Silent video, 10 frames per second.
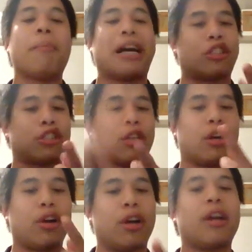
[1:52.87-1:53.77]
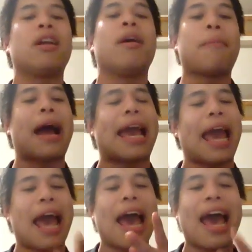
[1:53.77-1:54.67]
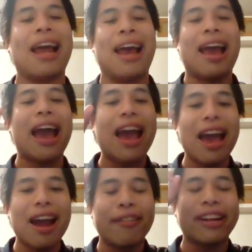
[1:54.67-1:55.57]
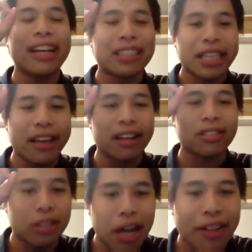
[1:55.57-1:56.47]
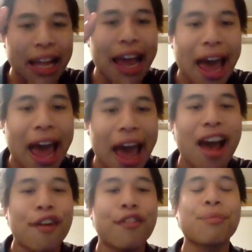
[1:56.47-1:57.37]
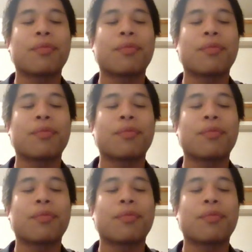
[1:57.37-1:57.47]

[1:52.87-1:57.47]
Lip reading: My shirt, my hat, every single stuff that I have.